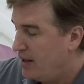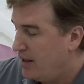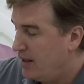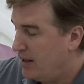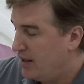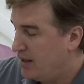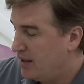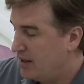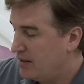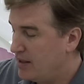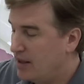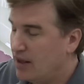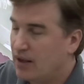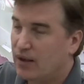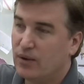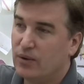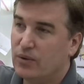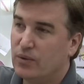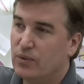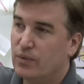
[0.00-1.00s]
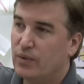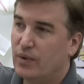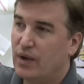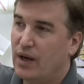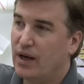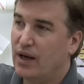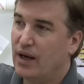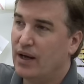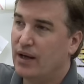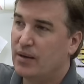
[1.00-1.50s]
and how
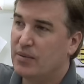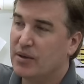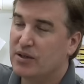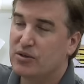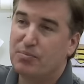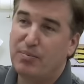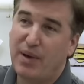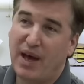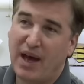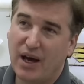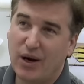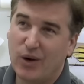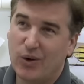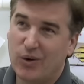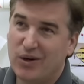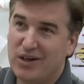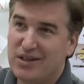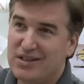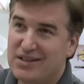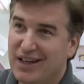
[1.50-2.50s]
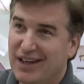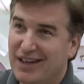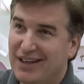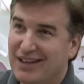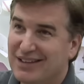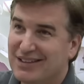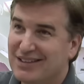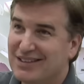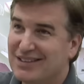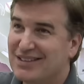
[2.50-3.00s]
much power it
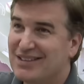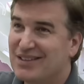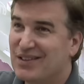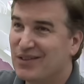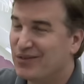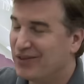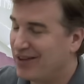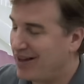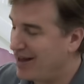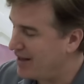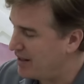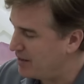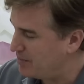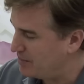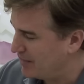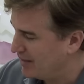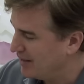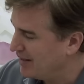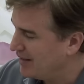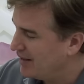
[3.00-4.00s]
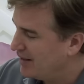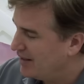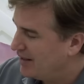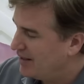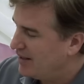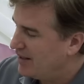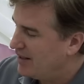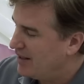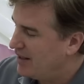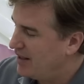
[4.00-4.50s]
takes to flap,
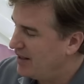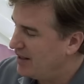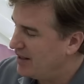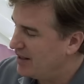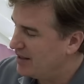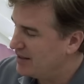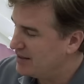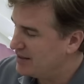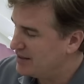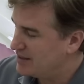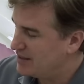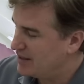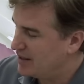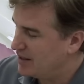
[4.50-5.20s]
and